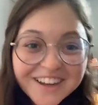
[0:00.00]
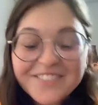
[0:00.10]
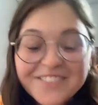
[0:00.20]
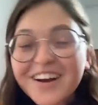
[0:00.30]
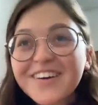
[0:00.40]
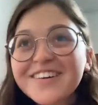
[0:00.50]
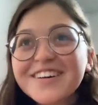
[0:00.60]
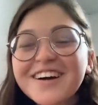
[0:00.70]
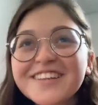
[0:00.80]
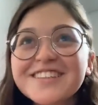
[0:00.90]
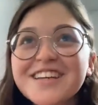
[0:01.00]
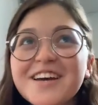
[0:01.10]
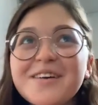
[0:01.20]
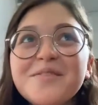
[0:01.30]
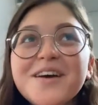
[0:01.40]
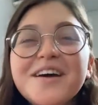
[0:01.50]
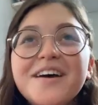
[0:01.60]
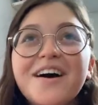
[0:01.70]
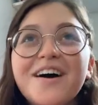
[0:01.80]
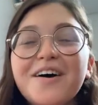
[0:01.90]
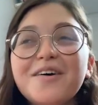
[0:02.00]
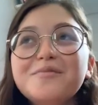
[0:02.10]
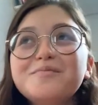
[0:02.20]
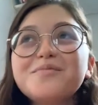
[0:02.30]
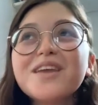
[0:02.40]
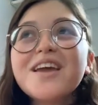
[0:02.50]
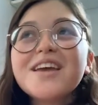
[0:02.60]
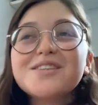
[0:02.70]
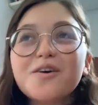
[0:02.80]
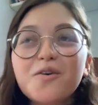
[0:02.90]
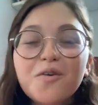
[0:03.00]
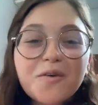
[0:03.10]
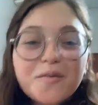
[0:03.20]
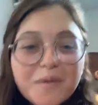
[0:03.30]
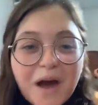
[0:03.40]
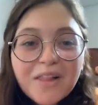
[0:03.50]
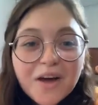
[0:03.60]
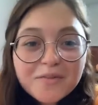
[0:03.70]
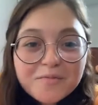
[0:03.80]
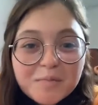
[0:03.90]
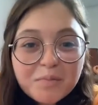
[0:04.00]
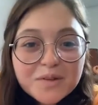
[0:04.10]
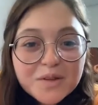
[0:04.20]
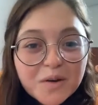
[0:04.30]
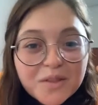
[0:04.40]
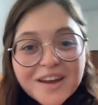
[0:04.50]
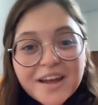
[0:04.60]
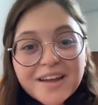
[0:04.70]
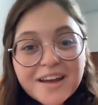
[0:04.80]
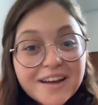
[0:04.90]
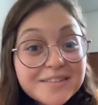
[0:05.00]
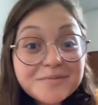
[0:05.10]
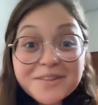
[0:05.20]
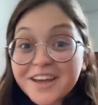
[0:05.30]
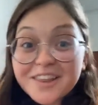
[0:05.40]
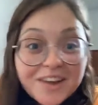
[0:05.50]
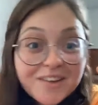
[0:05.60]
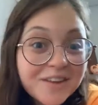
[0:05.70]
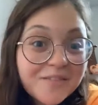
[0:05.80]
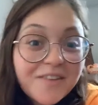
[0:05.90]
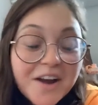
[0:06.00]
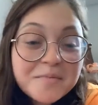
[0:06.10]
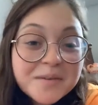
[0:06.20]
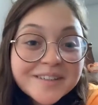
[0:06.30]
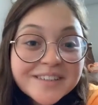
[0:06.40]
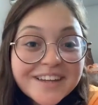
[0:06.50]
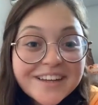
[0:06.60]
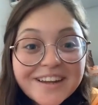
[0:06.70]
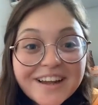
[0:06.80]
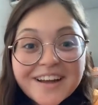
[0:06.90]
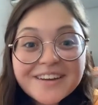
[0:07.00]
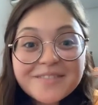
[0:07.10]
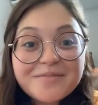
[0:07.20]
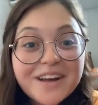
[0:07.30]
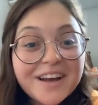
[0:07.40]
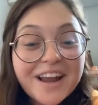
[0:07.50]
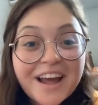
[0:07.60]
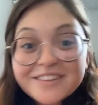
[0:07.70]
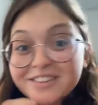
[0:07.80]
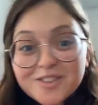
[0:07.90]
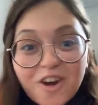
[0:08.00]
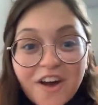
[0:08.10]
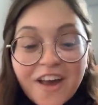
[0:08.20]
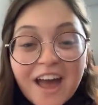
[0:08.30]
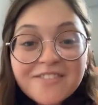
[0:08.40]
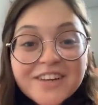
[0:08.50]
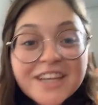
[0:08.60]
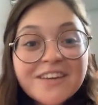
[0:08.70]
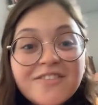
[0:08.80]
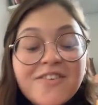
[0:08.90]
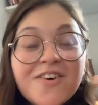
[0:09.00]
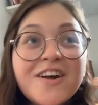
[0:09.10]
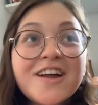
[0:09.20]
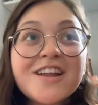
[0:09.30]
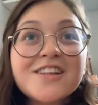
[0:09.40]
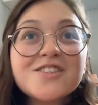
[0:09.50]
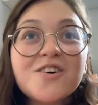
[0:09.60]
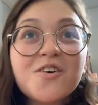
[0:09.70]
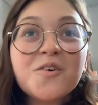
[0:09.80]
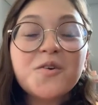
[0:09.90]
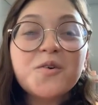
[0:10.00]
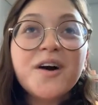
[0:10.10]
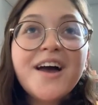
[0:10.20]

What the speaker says: about all the time. So a lot of people know that I love the environment, and I'm a strong advocate for it. So